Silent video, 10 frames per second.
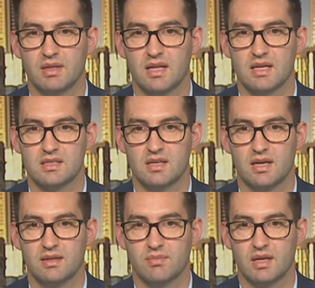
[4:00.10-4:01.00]
last
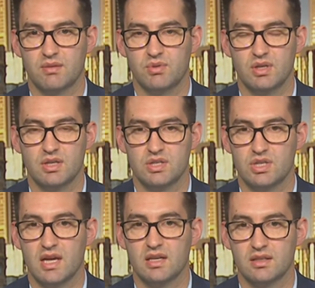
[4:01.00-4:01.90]
night, my community is
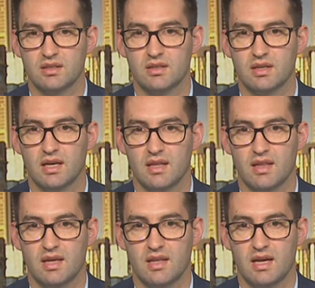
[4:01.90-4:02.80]
shattered.
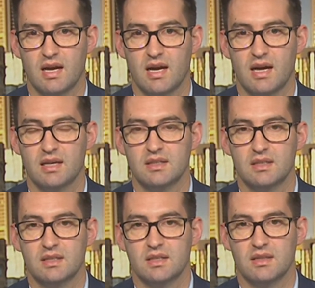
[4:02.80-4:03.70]
They
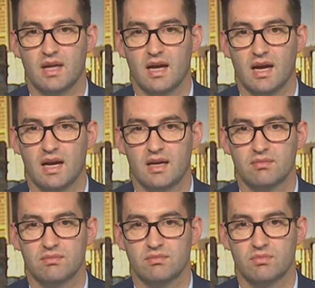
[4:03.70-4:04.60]
are
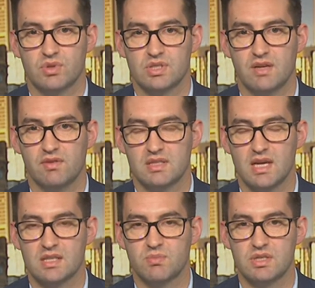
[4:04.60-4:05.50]
receiving
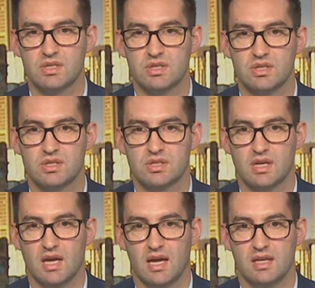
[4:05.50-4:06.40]
text
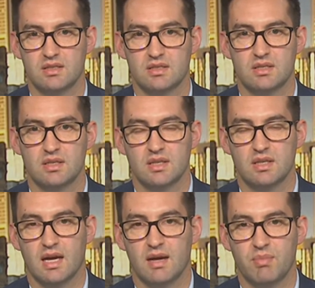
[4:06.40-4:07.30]
messages and
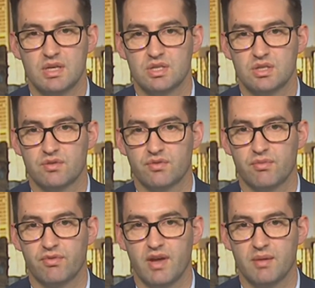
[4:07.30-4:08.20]
messages from
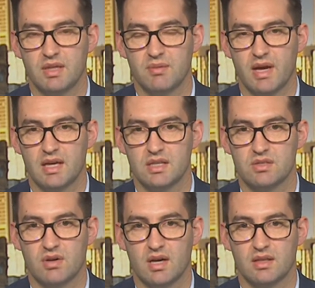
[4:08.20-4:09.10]
family back in
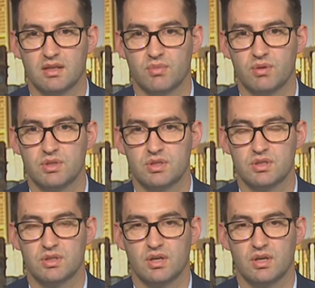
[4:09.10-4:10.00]
Israel at the
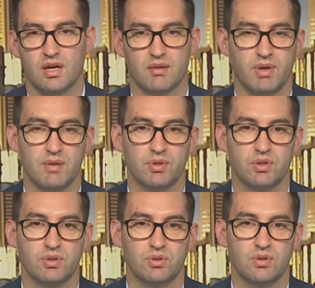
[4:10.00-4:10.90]
moment, people
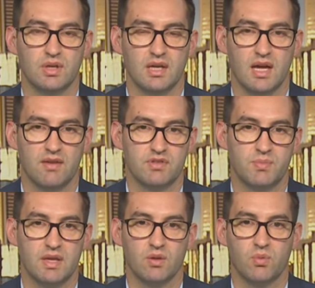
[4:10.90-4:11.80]
who have
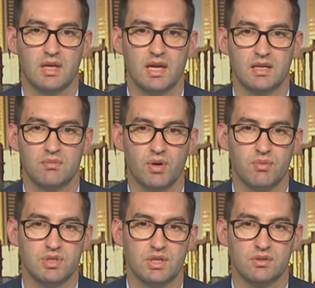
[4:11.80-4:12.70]
spent the weekend in
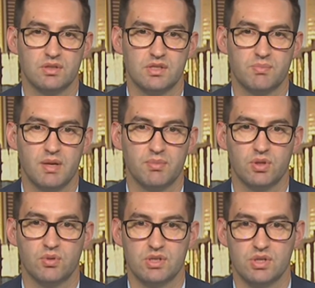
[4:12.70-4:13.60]
bomb shelters, people
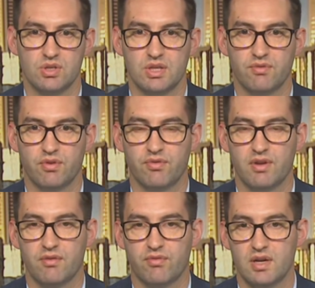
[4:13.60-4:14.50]
who are searching for
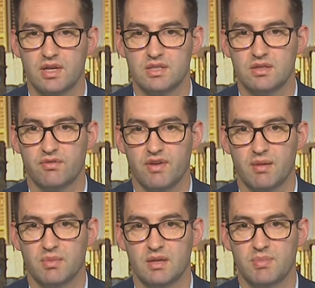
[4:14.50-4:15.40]
friends and
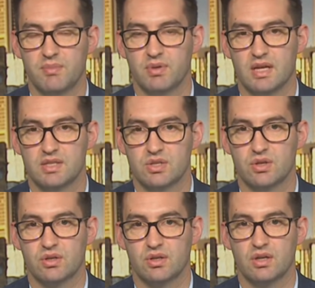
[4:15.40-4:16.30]
family, people
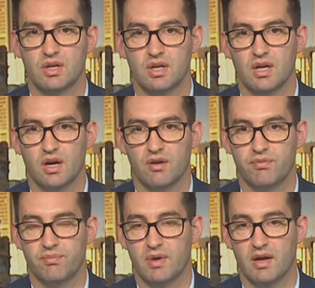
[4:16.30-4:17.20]
uncertain
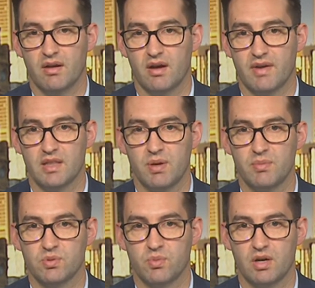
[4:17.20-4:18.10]
of other
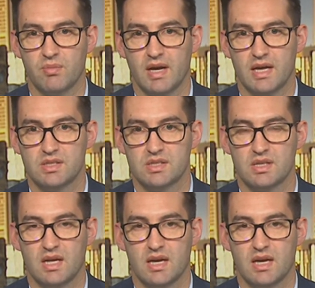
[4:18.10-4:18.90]
people's whereabouts.